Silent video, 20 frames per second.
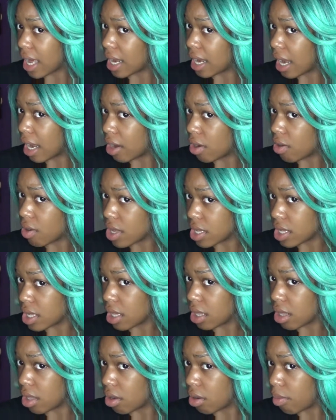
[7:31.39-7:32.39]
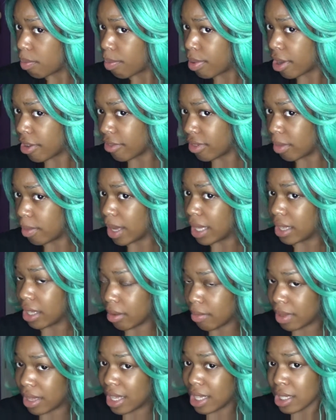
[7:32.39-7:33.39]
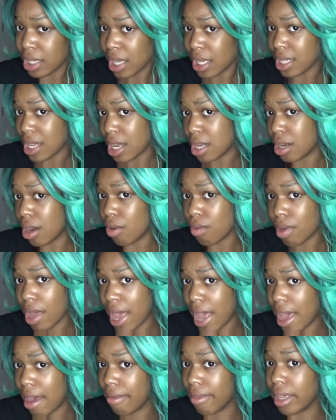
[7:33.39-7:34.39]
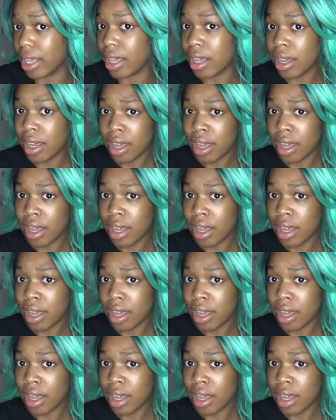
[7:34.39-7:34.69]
And I know it's a little puffy back there, but that's because I don't have it